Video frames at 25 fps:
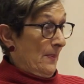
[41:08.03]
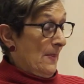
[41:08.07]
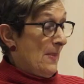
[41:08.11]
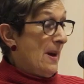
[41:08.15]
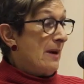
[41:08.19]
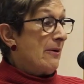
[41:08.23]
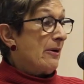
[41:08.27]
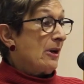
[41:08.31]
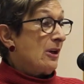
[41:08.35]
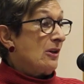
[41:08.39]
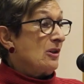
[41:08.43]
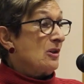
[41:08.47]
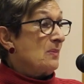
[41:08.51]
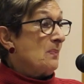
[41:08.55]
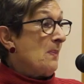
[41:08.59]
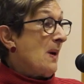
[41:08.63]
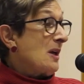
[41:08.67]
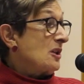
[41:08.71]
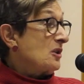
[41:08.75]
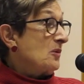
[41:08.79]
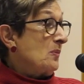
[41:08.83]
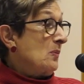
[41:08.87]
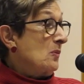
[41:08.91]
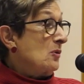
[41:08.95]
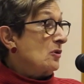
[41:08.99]
America's
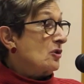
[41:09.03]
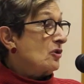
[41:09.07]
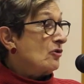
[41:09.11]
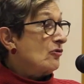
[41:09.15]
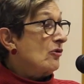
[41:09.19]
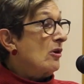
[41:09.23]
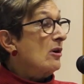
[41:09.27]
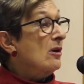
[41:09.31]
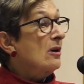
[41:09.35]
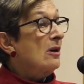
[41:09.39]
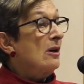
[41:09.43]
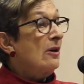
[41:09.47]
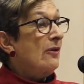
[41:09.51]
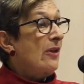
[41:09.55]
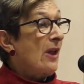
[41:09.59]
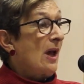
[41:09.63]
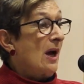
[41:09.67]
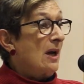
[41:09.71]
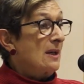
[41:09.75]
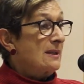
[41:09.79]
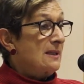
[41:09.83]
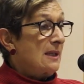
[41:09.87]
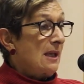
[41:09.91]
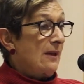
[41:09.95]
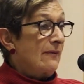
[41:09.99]
much more stronger, the
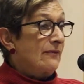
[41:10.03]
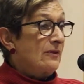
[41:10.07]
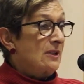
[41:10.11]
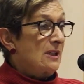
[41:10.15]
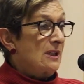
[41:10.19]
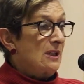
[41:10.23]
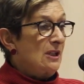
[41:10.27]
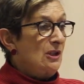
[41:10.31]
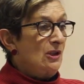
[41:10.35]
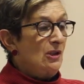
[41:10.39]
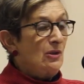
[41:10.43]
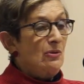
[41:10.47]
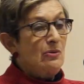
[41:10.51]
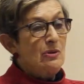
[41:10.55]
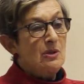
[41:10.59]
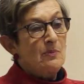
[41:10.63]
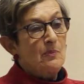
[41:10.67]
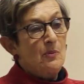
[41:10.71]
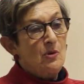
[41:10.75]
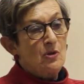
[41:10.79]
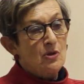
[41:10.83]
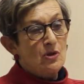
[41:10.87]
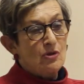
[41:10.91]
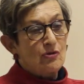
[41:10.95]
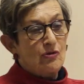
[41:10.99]
ICFTU is
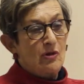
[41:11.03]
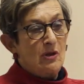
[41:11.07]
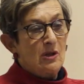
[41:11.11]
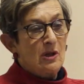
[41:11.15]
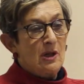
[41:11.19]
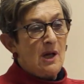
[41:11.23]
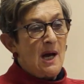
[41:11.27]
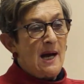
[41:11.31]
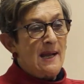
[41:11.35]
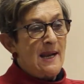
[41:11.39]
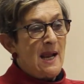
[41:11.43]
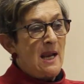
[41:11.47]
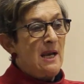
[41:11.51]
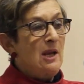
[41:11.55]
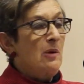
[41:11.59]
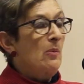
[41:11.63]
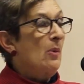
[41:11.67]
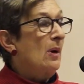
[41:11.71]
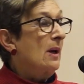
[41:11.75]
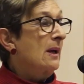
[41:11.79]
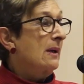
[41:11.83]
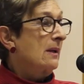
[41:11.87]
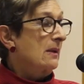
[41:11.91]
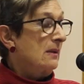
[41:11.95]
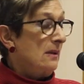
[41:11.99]
more stronger, and
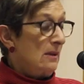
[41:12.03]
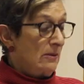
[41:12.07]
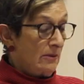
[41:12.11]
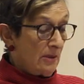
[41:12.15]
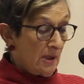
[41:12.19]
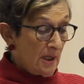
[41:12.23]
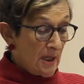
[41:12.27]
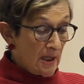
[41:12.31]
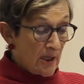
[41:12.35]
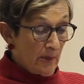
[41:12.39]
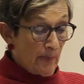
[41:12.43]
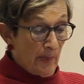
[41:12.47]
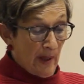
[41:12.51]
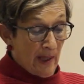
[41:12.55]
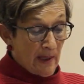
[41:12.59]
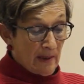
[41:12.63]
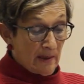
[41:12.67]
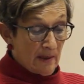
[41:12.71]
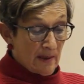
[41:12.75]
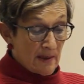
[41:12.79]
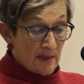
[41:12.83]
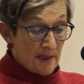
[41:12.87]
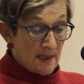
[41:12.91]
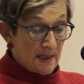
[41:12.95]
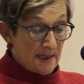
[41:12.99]
anyway, colonial
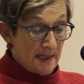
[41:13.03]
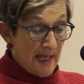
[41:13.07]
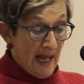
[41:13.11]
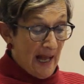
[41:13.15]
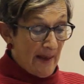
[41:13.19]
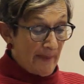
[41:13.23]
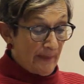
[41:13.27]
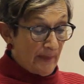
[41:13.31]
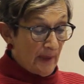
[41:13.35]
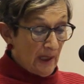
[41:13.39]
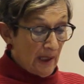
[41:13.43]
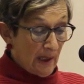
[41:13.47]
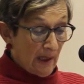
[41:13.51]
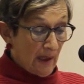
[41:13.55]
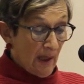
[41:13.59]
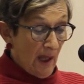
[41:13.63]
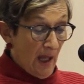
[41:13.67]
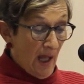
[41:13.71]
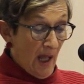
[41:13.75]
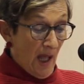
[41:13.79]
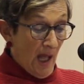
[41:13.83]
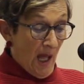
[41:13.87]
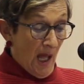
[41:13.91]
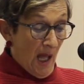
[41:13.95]
independence is happening.